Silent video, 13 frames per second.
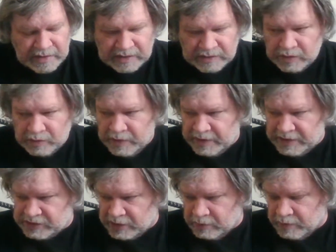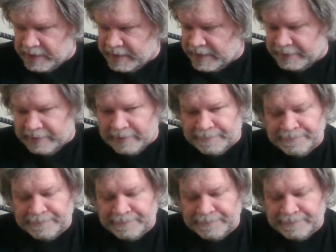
because we're really starting to run out here.